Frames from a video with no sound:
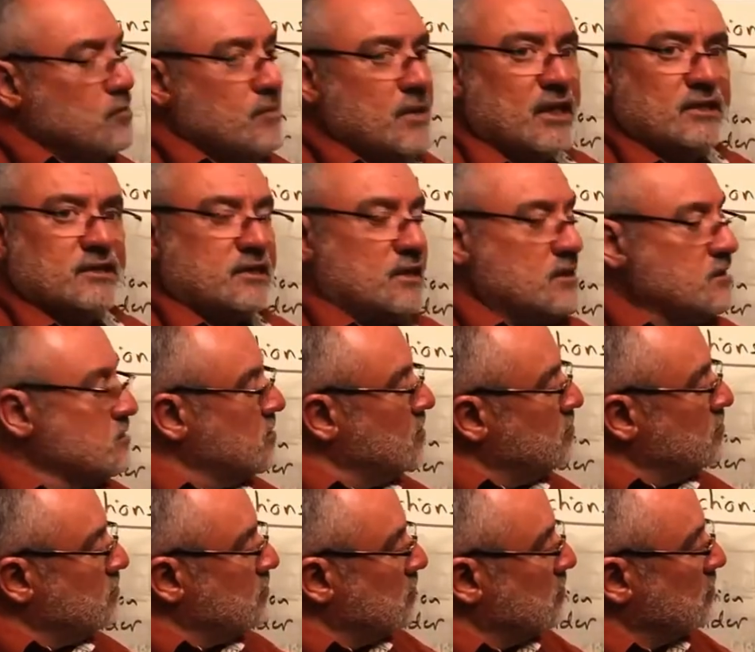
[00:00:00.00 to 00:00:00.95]
main
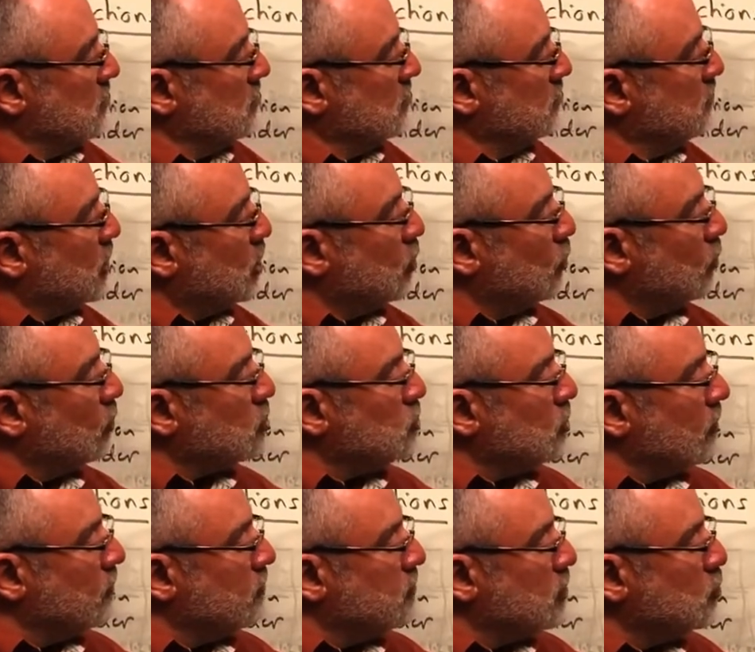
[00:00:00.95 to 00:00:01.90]
system, because
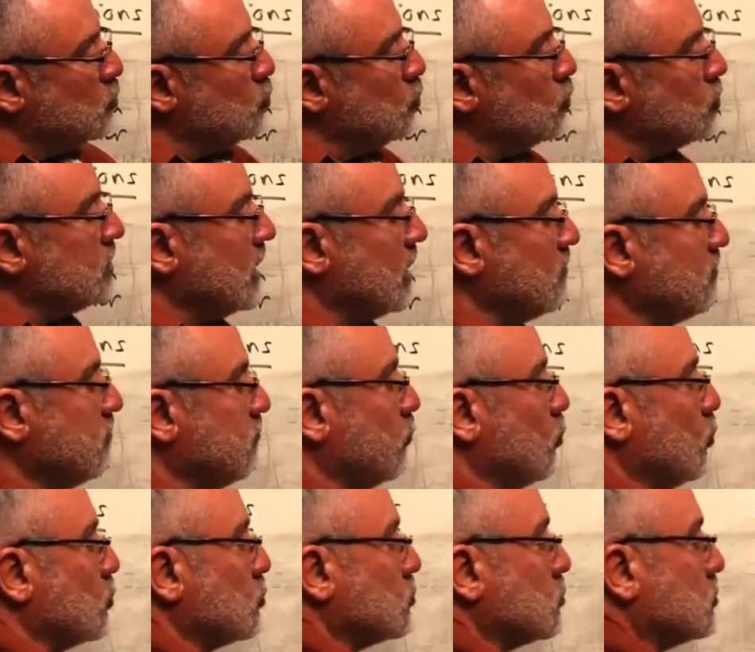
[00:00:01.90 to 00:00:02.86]
of the 2-ton
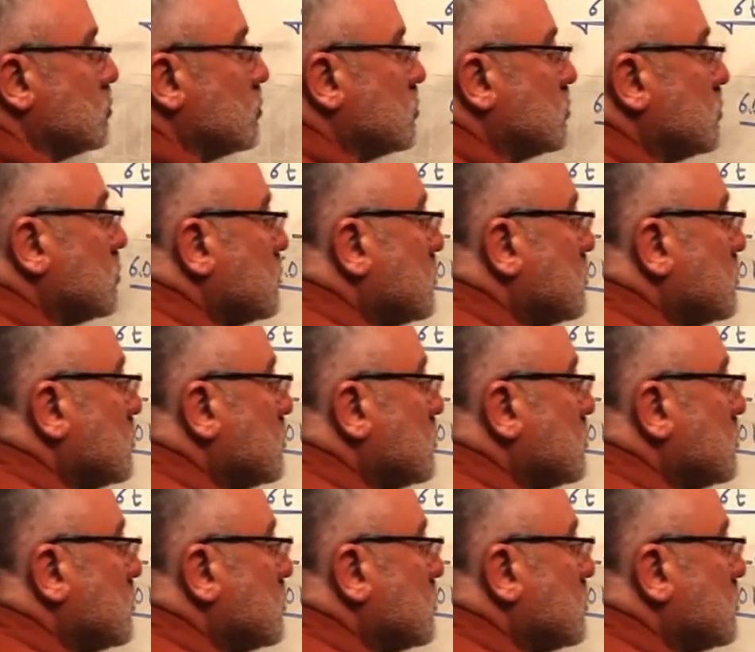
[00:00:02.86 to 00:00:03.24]
force